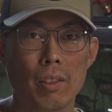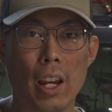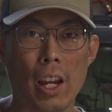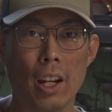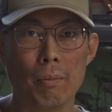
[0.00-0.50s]

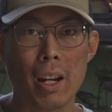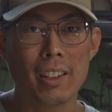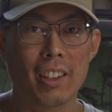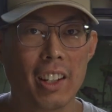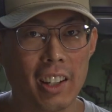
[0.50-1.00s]
Hey, I'm
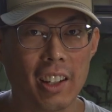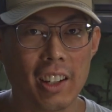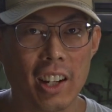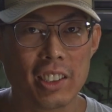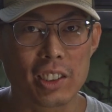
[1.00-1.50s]
Matt, and
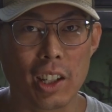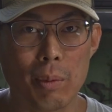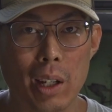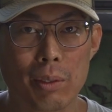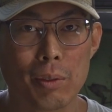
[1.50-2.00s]
I just got
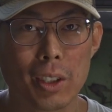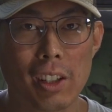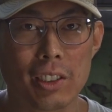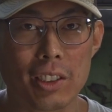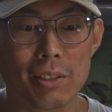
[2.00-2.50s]
back from
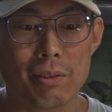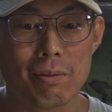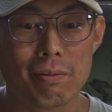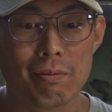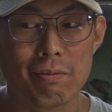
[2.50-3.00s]
vacation.
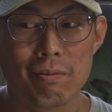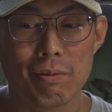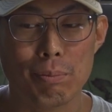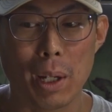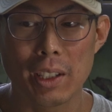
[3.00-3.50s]

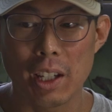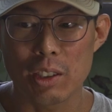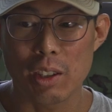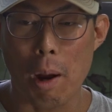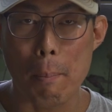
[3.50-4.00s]

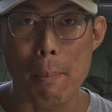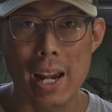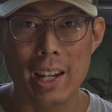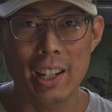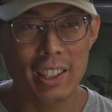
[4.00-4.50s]

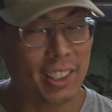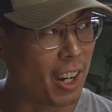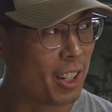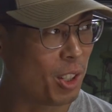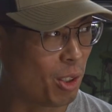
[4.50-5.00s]

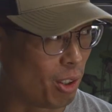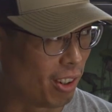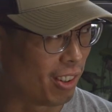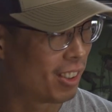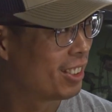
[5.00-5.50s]

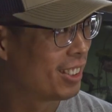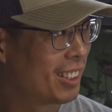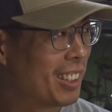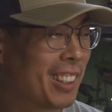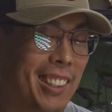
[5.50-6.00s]
Vacation.
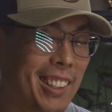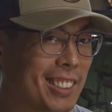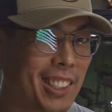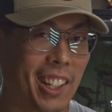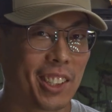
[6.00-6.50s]

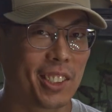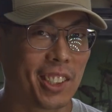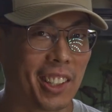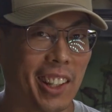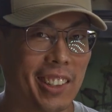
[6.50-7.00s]
That's not how you
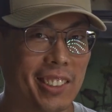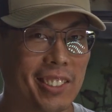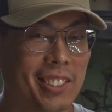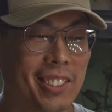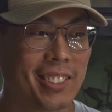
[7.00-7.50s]
say that.
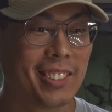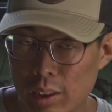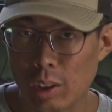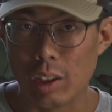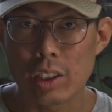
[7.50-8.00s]

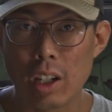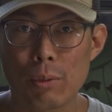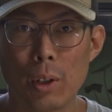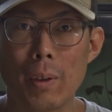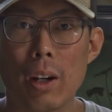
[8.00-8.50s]
So I was gone
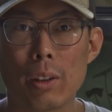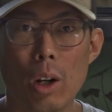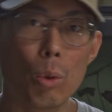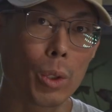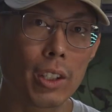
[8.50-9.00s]
for about
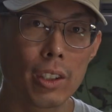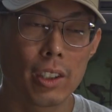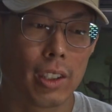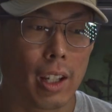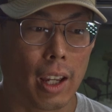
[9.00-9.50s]
a week
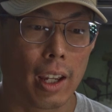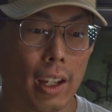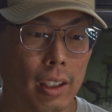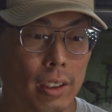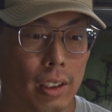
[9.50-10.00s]

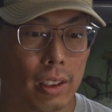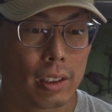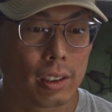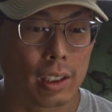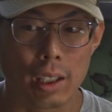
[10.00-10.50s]
and
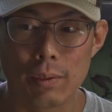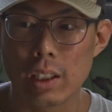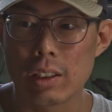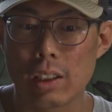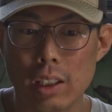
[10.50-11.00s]
set up
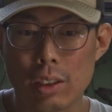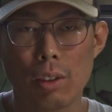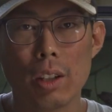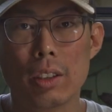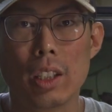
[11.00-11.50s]
these tanks
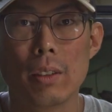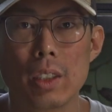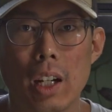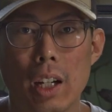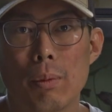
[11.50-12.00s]
around the same
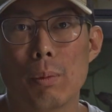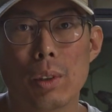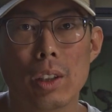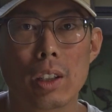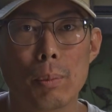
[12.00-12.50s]
time,
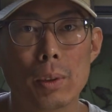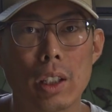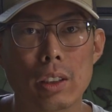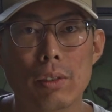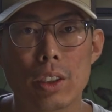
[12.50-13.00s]
within a couple
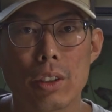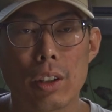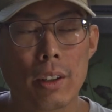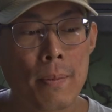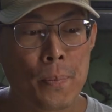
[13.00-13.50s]
days of each other.